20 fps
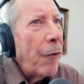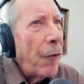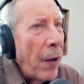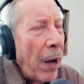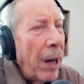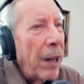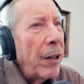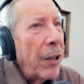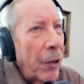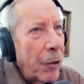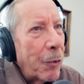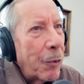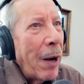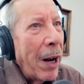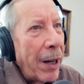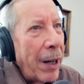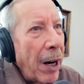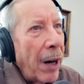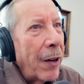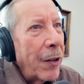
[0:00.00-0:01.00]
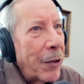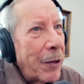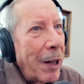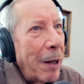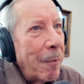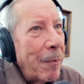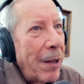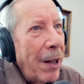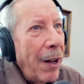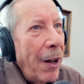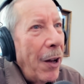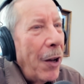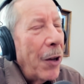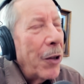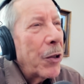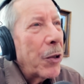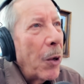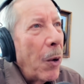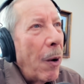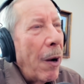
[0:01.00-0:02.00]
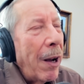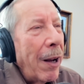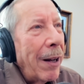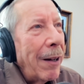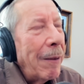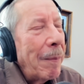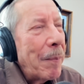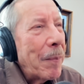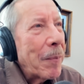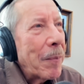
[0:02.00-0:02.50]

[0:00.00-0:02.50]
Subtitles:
finally just ran out of steam. So I